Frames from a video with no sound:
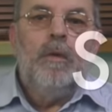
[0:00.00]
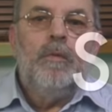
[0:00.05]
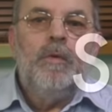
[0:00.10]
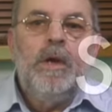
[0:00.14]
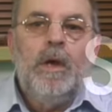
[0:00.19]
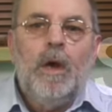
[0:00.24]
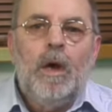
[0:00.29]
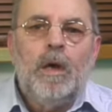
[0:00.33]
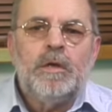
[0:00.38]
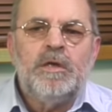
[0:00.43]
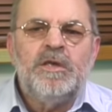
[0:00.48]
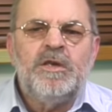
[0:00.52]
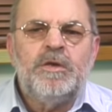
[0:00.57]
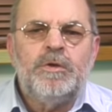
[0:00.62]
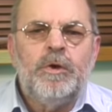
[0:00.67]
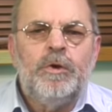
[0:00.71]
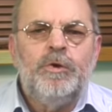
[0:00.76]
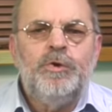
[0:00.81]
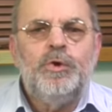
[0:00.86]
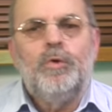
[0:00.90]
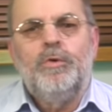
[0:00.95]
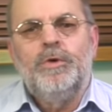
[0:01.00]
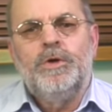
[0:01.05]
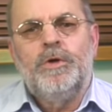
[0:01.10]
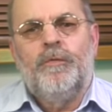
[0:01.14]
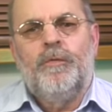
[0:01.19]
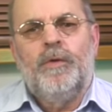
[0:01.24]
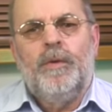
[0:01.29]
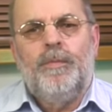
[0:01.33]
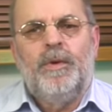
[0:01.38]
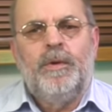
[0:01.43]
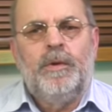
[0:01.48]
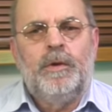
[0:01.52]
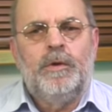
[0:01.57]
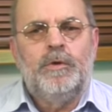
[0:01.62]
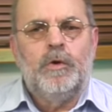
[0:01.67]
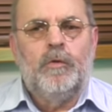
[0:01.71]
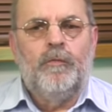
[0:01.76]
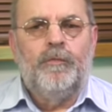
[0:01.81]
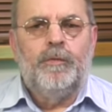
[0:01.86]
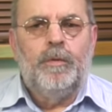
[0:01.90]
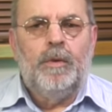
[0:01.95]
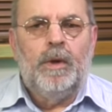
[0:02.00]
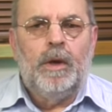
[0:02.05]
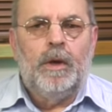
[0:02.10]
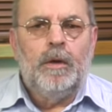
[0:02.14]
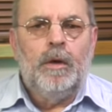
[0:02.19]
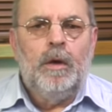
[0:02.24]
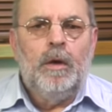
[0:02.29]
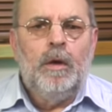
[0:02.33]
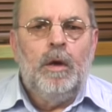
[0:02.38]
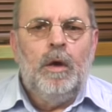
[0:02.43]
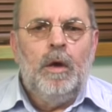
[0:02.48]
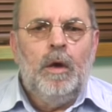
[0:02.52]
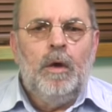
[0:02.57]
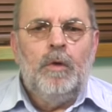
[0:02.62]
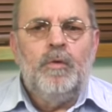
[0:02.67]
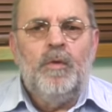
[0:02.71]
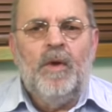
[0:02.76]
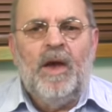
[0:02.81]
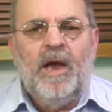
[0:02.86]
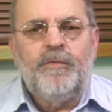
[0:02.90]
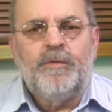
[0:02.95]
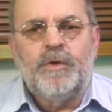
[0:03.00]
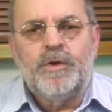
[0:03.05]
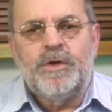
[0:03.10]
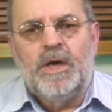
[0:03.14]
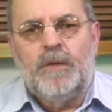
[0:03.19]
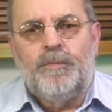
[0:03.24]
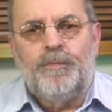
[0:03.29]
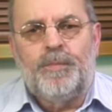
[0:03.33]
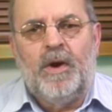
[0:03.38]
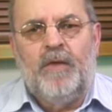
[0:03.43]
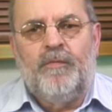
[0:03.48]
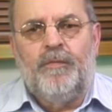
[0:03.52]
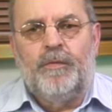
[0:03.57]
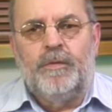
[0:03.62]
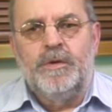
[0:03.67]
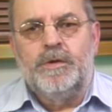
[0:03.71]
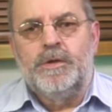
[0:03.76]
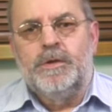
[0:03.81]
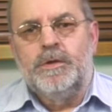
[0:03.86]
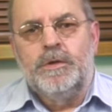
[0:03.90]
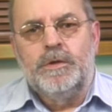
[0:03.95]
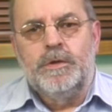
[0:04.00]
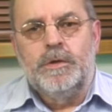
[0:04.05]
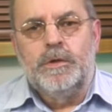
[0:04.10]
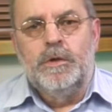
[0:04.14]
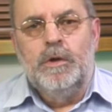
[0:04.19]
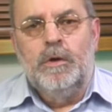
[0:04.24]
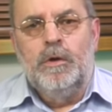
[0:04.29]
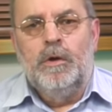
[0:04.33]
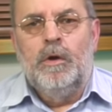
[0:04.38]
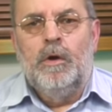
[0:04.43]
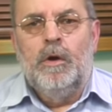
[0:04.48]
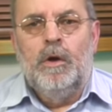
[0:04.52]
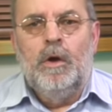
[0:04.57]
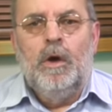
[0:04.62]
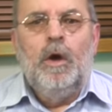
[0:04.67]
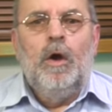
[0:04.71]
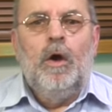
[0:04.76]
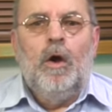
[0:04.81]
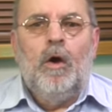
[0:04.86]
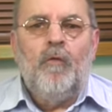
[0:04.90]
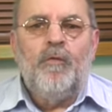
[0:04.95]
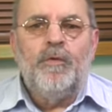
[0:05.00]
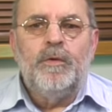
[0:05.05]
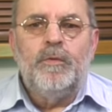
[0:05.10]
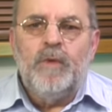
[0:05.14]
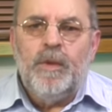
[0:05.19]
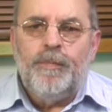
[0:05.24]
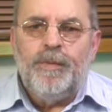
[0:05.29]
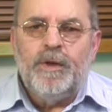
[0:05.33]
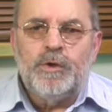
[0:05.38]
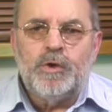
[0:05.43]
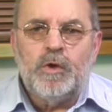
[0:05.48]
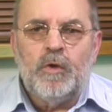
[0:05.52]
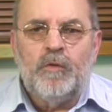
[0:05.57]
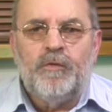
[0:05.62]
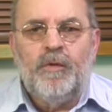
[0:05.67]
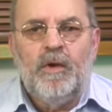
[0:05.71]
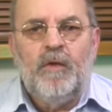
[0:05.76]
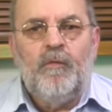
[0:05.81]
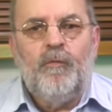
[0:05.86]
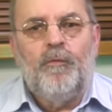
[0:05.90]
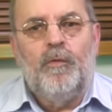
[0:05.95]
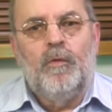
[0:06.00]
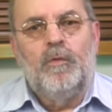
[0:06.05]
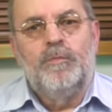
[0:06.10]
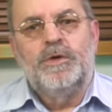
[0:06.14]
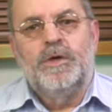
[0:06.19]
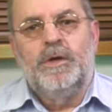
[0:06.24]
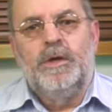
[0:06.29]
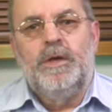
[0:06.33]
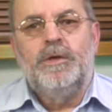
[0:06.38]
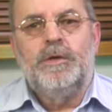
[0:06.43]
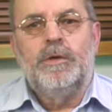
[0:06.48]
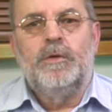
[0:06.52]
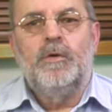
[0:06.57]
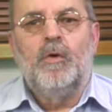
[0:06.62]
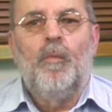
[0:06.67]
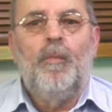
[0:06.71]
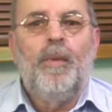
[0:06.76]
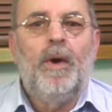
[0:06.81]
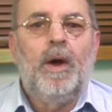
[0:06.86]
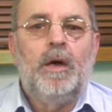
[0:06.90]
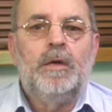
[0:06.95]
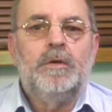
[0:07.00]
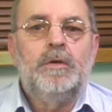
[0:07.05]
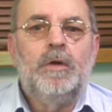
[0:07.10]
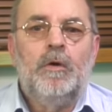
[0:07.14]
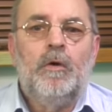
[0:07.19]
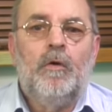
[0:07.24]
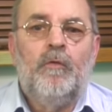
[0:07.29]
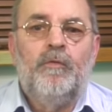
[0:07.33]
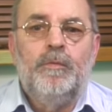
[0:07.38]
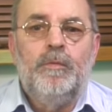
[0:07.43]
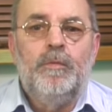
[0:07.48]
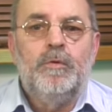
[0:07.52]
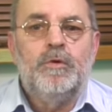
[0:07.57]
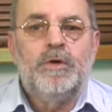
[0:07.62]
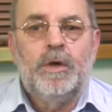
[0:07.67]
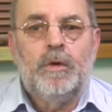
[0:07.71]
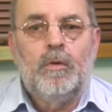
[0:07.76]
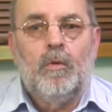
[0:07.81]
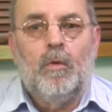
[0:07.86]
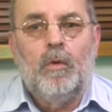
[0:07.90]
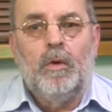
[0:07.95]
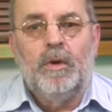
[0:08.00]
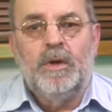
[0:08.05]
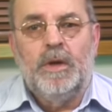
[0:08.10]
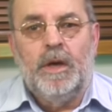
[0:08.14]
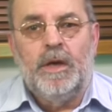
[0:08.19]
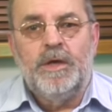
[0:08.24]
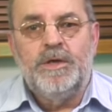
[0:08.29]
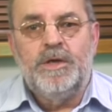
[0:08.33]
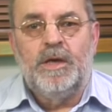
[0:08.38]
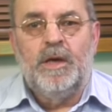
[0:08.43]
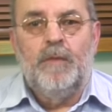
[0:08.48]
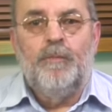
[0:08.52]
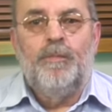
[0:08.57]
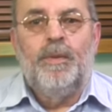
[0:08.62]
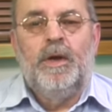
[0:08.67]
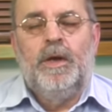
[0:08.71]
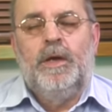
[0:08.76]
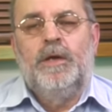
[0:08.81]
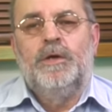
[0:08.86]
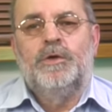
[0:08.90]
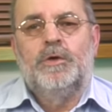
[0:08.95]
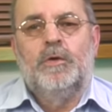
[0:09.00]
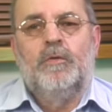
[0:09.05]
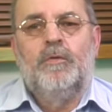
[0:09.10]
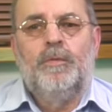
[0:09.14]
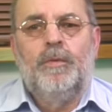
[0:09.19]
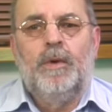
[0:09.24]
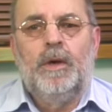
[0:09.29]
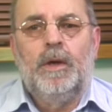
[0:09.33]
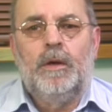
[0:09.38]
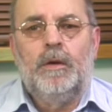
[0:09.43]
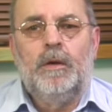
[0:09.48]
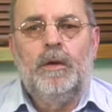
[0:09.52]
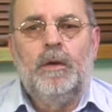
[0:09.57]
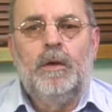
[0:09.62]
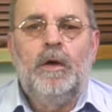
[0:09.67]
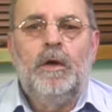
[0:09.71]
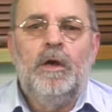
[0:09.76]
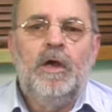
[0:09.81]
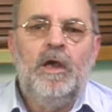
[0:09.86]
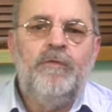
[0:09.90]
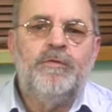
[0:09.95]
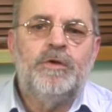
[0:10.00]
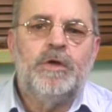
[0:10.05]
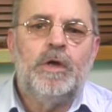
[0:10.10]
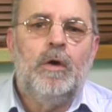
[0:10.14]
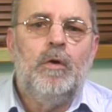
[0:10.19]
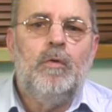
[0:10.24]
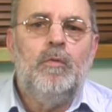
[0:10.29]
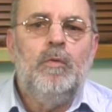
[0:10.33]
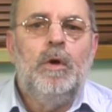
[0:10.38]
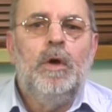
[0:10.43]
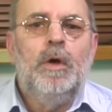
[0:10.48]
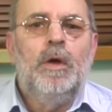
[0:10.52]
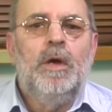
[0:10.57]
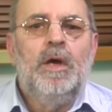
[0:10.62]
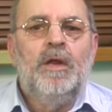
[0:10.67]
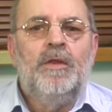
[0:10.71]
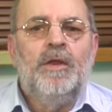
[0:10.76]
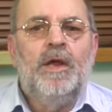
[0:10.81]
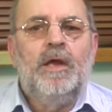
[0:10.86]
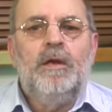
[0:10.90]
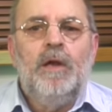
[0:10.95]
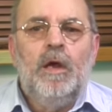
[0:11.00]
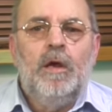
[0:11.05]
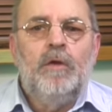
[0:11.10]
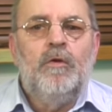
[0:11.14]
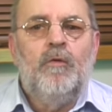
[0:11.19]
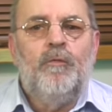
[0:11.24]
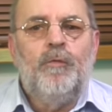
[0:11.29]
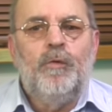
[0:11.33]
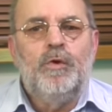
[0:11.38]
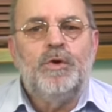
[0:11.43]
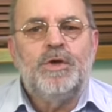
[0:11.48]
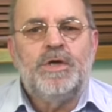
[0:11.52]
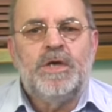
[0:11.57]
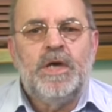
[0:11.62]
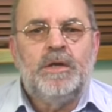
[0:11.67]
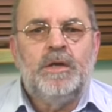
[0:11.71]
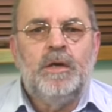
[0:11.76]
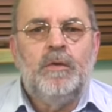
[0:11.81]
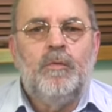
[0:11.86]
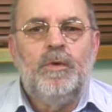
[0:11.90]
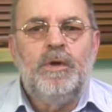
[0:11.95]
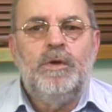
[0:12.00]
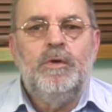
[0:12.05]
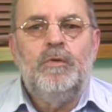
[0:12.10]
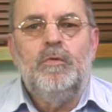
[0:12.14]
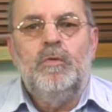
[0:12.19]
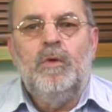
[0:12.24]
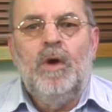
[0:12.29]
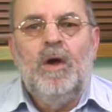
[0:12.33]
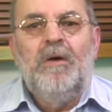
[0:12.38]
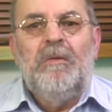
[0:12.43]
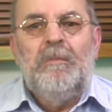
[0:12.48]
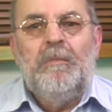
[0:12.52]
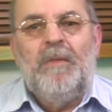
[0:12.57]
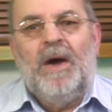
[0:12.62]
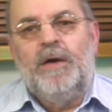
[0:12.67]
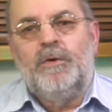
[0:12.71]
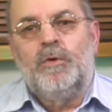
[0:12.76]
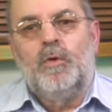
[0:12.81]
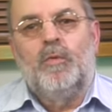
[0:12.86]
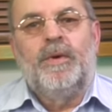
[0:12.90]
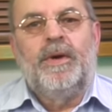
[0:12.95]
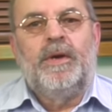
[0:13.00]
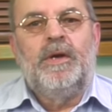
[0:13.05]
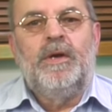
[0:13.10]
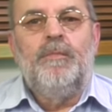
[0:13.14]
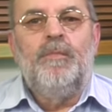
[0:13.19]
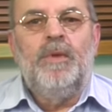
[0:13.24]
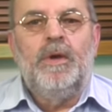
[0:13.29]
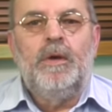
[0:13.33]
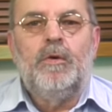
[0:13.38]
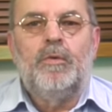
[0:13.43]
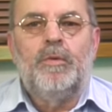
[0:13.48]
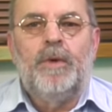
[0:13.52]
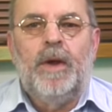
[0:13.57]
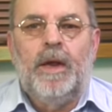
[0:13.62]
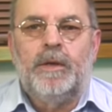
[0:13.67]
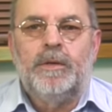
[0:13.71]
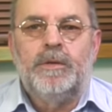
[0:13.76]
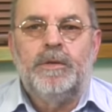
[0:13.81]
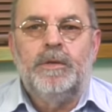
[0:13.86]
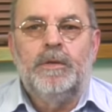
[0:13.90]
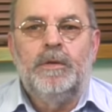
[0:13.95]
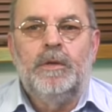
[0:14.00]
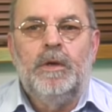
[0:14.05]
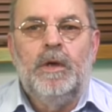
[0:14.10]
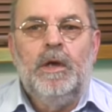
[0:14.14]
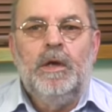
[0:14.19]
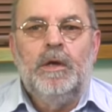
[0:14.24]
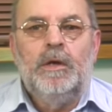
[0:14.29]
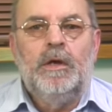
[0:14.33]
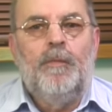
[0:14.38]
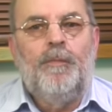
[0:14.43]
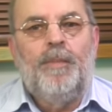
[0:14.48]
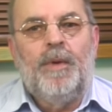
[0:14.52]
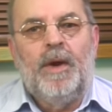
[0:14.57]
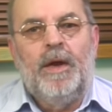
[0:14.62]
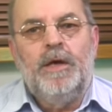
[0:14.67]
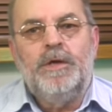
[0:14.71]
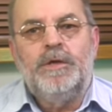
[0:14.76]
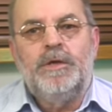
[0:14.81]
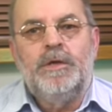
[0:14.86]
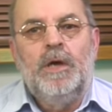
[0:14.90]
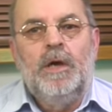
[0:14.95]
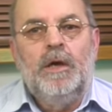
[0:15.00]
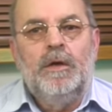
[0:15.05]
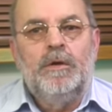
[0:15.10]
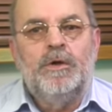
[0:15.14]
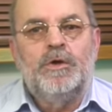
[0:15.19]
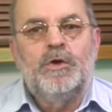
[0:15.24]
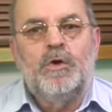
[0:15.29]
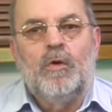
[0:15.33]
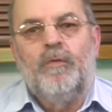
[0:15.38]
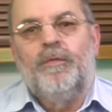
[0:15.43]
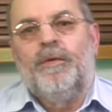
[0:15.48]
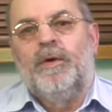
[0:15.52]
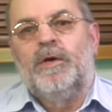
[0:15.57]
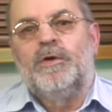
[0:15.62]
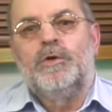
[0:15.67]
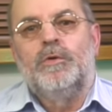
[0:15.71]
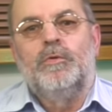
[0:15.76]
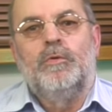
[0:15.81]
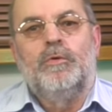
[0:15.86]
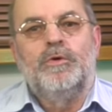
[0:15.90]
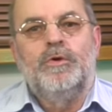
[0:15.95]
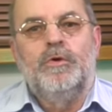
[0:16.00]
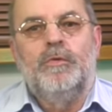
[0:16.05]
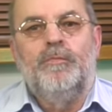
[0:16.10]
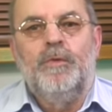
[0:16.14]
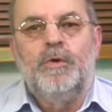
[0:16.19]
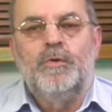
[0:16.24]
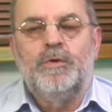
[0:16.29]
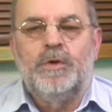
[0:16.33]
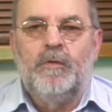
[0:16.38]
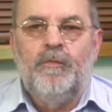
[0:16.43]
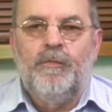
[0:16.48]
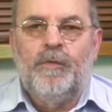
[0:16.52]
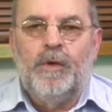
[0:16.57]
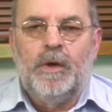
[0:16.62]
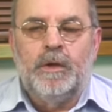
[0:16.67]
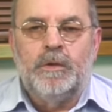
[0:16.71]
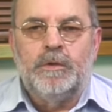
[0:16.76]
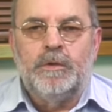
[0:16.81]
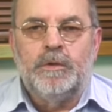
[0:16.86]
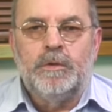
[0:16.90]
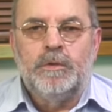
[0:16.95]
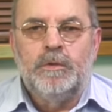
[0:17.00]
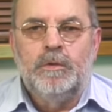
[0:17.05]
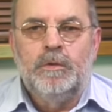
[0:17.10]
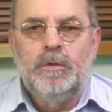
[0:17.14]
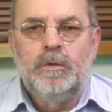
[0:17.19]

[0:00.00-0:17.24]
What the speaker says: Regardless of the choice of ripping software, you have to set preferences. Often ripping software forms an integral part of a music organizing and playing software. If so, then the first setting we do might already be correct, the place the software stores your music files.